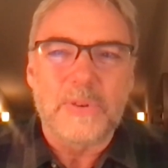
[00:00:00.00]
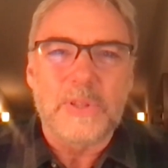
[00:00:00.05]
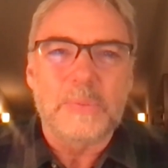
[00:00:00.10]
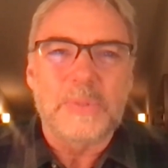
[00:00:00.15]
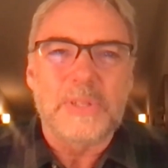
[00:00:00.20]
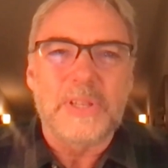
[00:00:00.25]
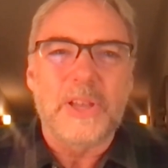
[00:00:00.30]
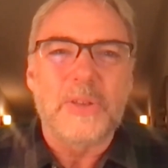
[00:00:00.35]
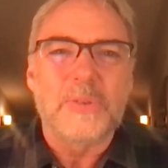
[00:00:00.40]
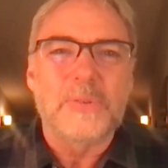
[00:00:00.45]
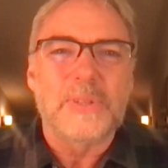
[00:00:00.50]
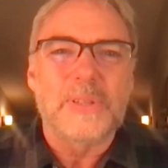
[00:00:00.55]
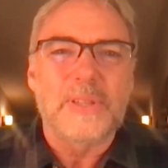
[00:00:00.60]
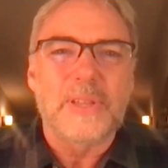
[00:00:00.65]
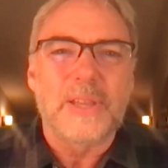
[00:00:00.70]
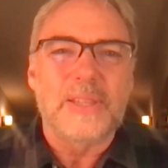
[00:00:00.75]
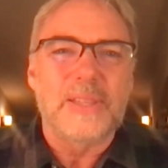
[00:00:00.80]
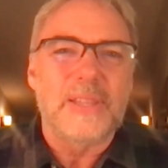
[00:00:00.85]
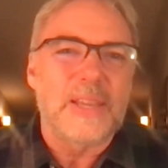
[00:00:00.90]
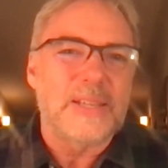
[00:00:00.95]
for themselves.
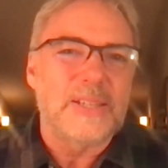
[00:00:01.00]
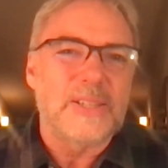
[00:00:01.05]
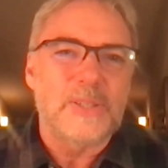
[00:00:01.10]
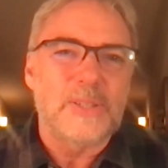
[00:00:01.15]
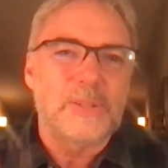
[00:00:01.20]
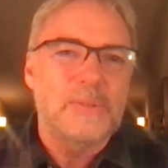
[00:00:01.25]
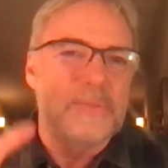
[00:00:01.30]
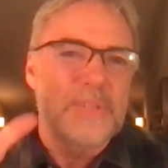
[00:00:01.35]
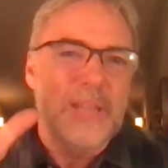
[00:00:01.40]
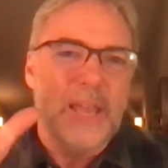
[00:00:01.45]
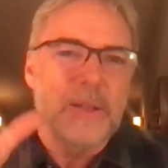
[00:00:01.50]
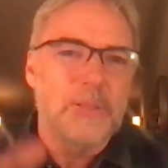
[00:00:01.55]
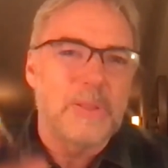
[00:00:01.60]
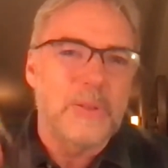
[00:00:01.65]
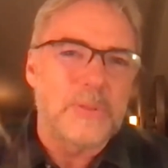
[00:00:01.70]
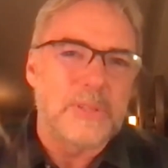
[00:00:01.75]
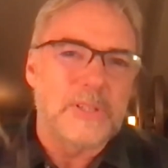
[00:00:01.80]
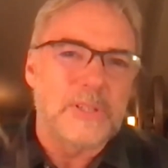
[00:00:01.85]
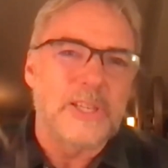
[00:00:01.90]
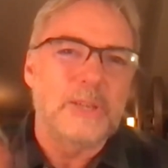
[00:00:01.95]
Uh, they can just
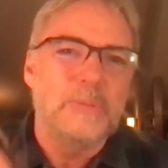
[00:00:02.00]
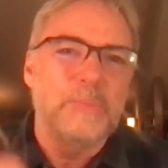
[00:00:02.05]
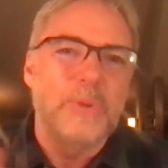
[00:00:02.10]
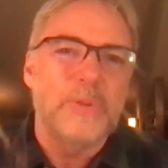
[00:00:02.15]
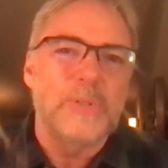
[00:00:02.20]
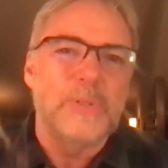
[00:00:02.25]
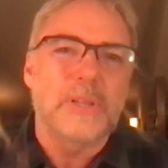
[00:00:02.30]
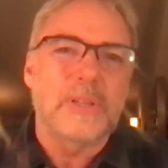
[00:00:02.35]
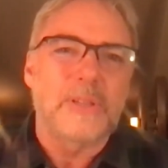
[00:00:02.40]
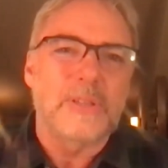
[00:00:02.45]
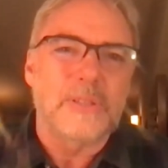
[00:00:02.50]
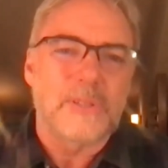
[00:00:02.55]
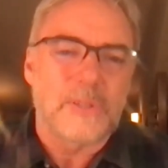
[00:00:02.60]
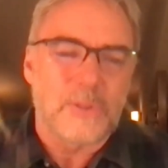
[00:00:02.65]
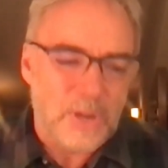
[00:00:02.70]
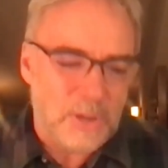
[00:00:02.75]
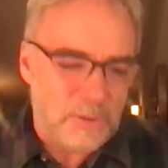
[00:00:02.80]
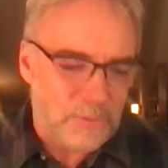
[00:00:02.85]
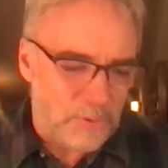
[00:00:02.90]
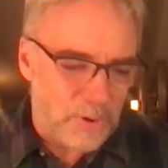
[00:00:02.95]
download the sheet music
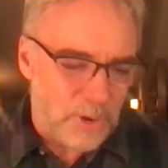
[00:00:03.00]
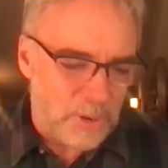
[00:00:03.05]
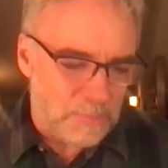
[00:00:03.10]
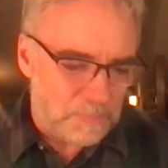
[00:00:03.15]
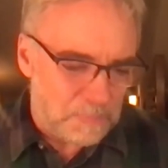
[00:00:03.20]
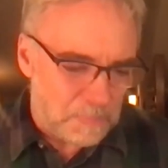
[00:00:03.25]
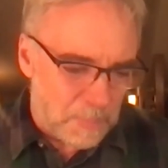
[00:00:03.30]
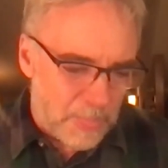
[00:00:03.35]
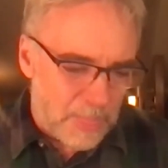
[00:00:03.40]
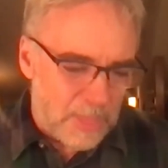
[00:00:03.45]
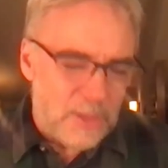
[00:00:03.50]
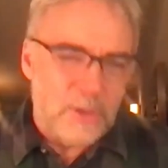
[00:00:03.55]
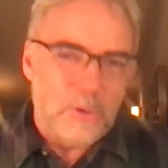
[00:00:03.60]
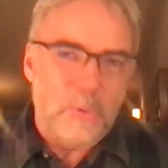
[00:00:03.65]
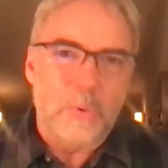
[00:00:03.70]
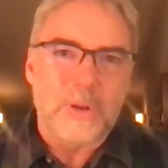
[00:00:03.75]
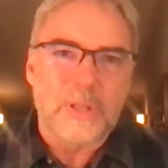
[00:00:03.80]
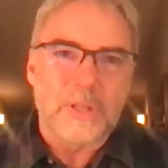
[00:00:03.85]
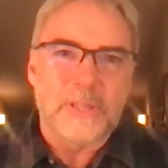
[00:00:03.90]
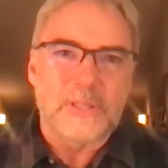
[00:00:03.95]
straight from
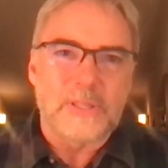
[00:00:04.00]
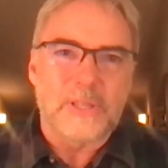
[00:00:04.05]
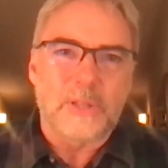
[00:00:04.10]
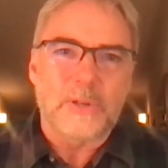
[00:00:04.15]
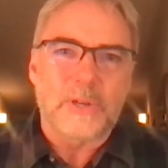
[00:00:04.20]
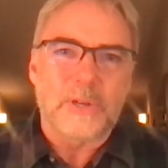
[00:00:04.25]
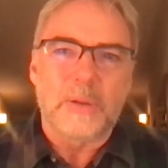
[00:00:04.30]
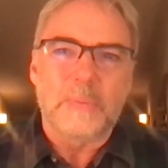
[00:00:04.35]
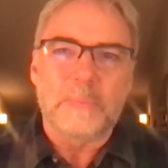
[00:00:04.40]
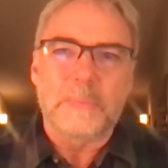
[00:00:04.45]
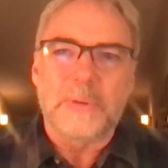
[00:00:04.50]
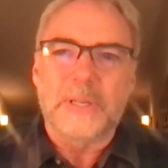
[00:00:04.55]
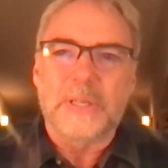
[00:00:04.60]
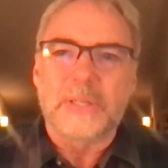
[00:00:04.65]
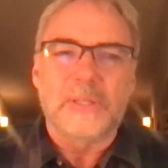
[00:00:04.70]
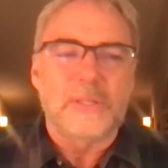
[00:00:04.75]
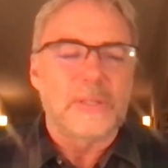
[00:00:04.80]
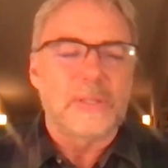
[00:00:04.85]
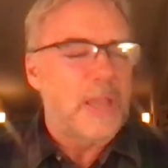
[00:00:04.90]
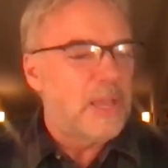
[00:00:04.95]
one of these other
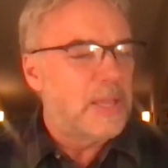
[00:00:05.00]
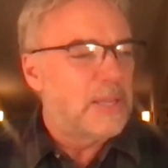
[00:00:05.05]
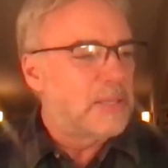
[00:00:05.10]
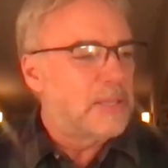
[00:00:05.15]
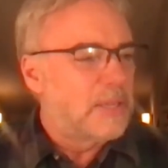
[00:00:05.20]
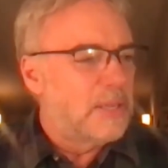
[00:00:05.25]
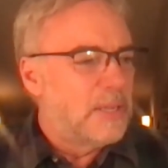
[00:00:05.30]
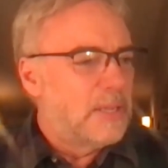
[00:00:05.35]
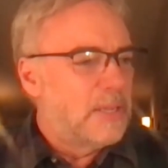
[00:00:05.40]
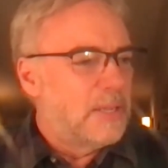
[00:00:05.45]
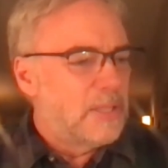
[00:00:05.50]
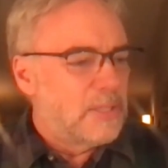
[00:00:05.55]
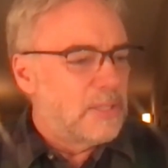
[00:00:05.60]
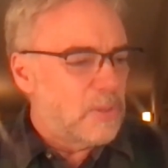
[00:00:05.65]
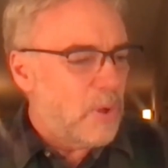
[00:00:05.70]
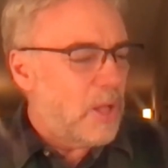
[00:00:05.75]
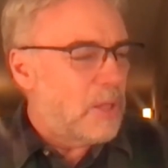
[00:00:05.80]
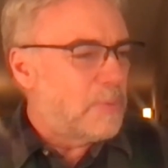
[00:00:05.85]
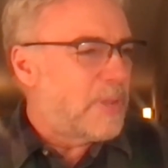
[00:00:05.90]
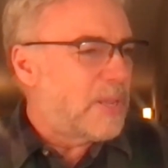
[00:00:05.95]
companies. And
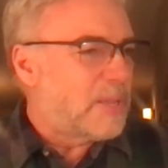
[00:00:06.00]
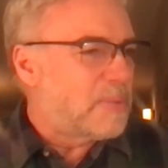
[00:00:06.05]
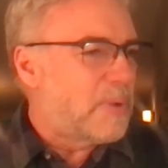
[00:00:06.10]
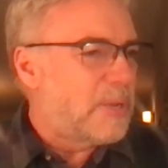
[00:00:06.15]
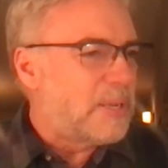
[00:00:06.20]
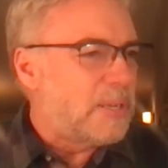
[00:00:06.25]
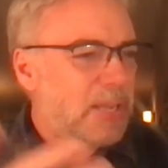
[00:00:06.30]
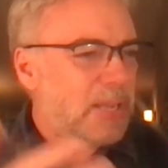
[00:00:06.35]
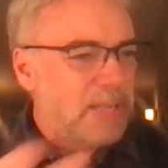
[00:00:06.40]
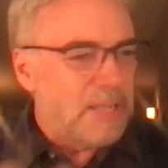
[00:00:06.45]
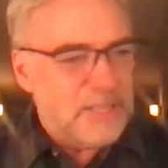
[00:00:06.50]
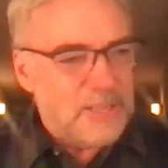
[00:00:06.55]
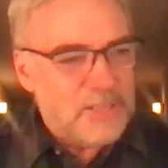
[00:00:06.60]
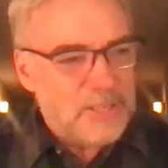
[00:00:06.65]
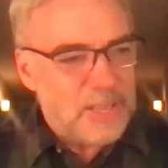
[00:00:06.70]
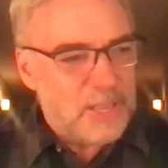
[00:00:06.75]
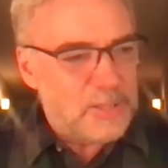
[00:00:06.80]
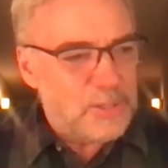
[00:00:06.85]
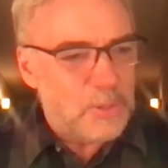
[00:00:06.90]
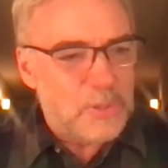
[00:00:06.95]
so I'll make money on any of
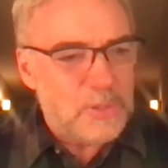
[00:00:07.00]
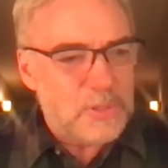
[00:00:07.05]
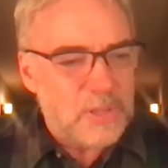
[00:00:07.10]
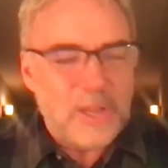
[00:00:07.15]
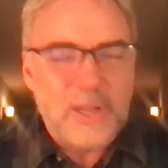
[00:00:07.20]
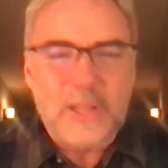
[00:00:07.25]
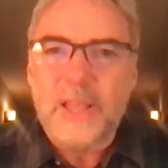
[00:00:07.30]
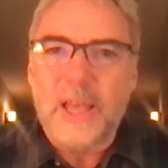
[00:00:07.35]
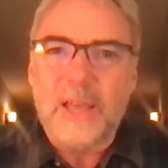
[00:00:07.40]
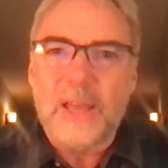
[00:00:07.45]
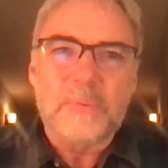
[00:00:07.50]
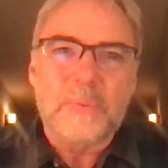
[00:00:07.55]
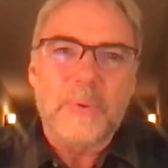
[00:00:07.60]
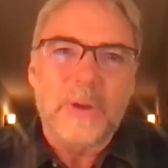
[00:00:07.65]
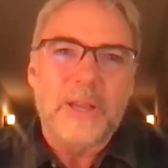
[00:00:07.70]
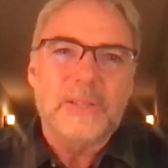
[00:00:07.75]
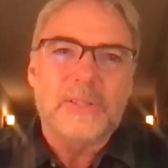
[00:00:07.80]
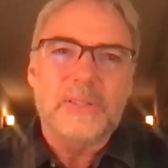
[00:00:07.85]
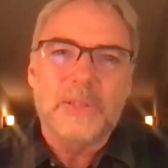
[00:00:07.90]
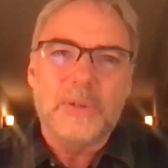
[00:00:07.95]
that. So there's a lot of
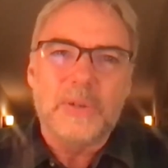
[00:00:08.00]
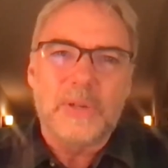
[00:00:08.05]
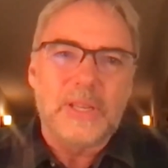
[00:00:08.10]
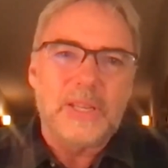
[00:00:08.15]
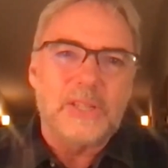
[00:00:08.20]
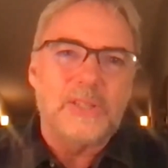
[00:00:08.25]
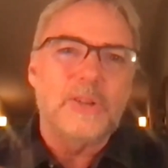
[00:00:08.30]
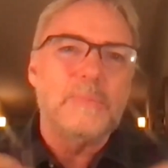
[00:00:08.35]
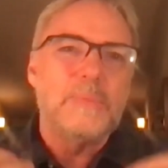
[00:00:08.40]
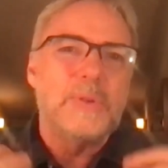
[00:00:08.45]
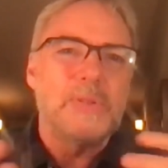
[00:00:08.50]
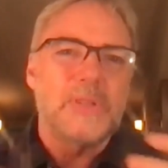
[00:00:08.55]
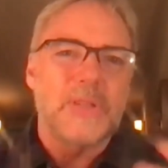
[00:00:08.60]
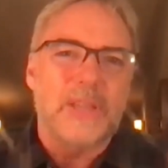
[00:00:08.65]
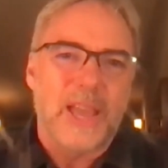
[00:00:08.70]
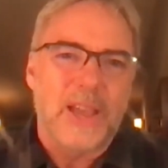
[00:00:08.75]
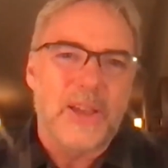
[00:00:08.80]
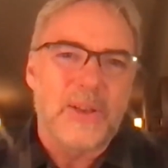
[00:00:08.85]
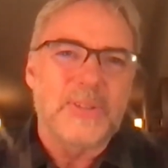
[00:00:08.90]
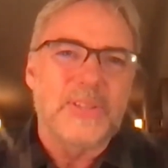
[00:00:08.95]
ways that you can get your music
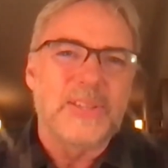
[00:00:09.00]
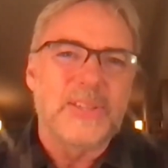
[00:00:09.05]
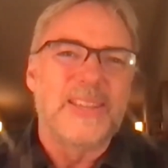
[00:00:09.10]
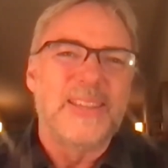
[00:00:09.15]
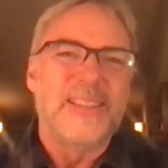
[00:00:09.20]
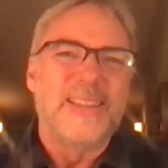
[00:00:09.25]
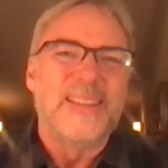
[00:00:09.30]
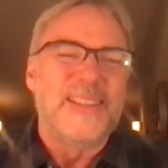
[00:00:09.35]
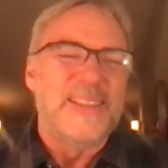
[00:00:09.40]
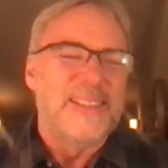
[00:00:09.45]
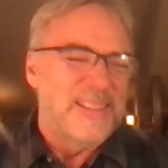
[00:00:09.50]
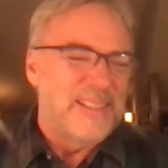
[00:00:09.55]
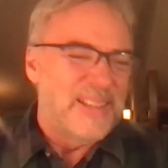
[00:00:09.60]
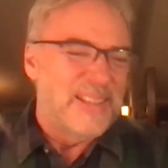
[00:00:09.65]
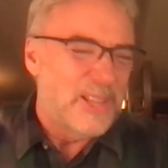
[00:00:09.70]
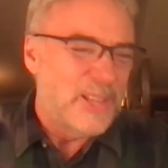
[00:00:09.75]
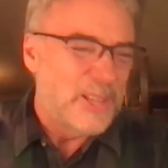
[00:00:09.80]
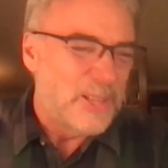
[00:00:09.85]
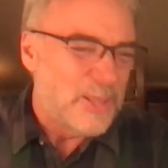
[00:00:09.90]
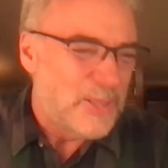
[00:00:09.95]
out.
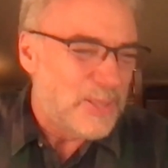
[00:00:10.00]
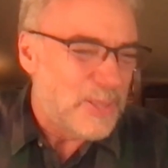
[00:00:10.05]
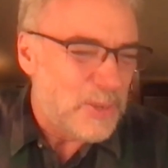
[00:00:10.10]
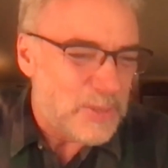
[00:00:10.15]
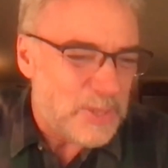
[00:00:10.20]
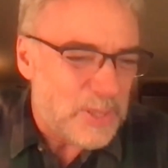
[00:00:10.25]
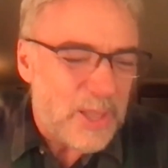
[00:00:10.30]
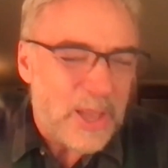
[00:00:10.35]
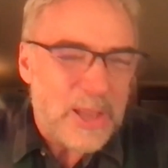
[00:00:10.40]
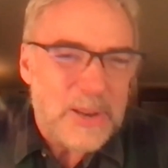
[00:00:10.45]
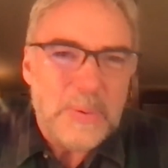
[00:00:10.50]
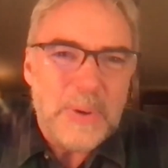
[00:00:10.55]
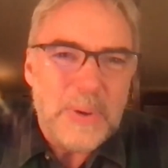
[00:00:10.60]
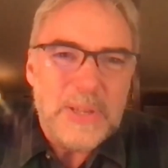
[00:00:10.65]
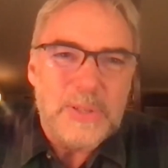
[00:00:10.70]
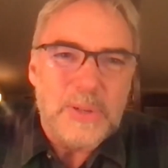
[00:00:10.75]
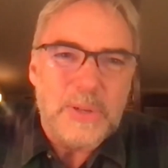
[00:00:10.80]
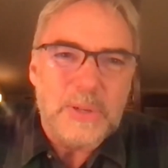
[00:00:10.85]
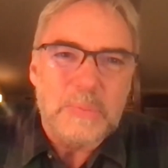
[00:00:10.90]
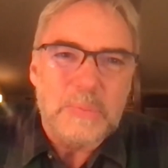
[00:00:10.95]
Uh, there's a lot of
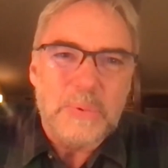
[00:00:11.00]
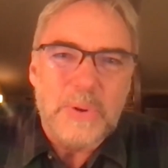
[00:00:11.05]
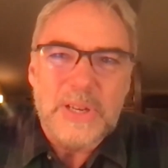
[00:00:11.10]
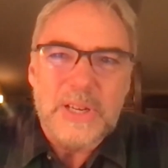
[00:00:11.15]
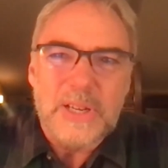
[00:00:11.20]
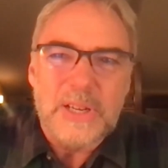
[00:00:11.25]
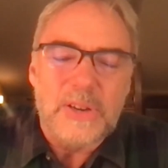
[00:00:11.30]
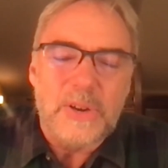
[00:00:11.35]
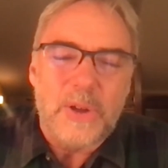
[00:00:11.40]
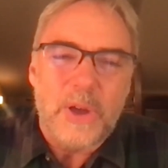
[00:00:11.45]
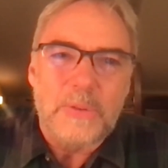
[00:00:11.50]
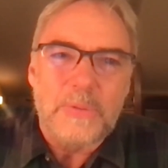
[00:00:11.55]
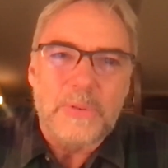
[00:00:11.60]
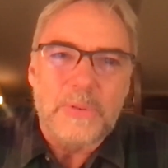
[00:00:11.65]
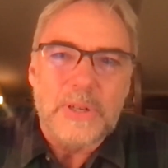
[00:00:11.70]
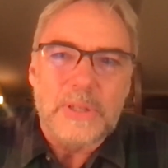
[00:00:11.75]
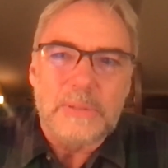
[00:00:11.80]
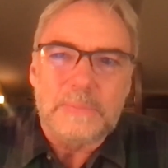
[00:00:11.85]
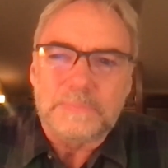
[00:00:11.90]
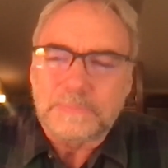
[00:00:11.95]
ways you can print it and
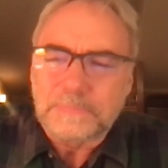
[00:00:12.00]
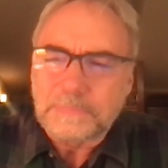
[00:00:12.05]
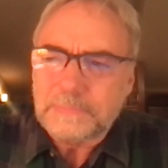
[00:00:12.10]
offer it.